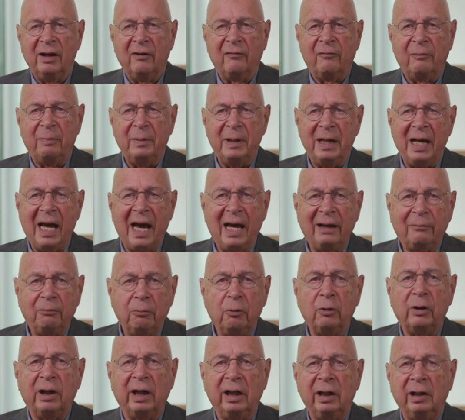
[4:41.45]
have been
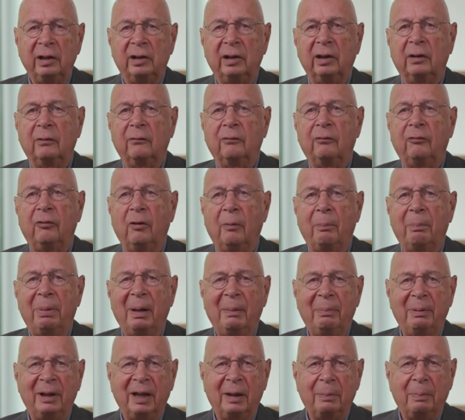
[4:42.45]
advocating for
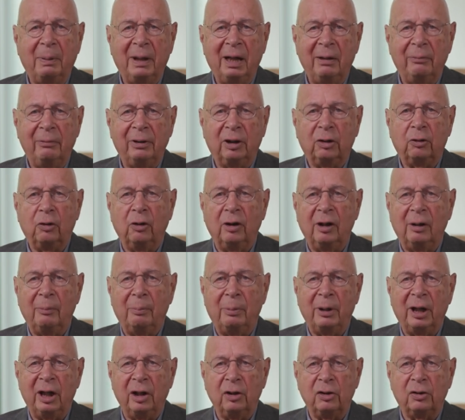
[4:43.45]
public-private
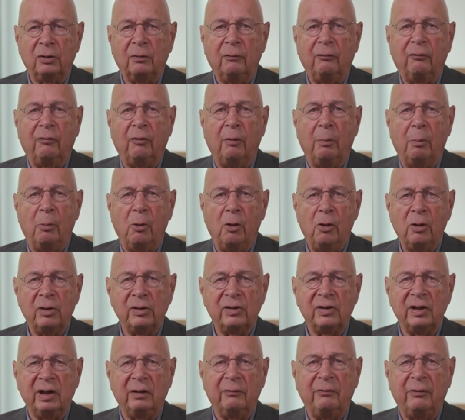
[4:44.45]
collaboration for more
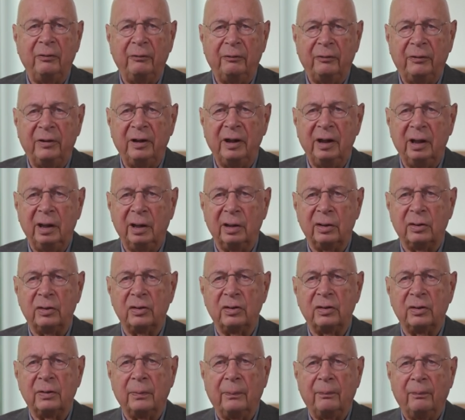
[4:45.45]
than 50
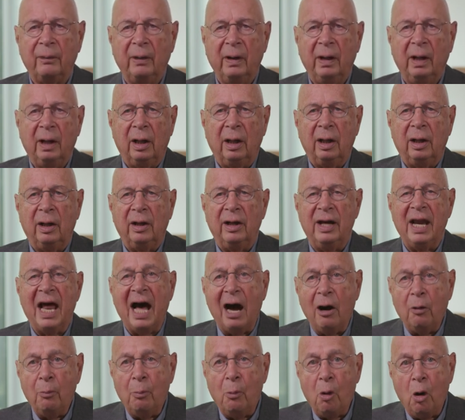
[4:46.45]
years.
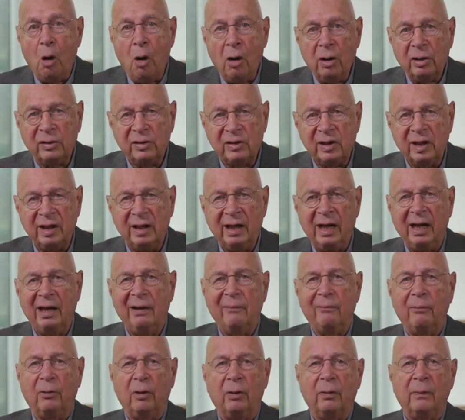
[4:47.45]
Now more than
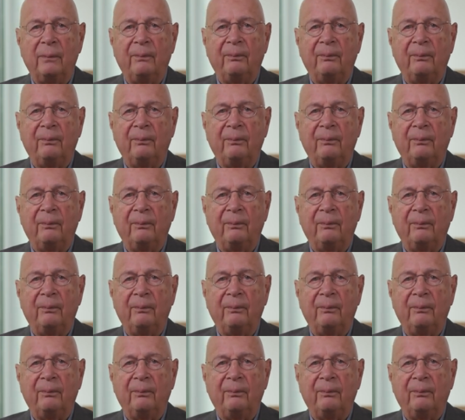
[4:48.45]
ever,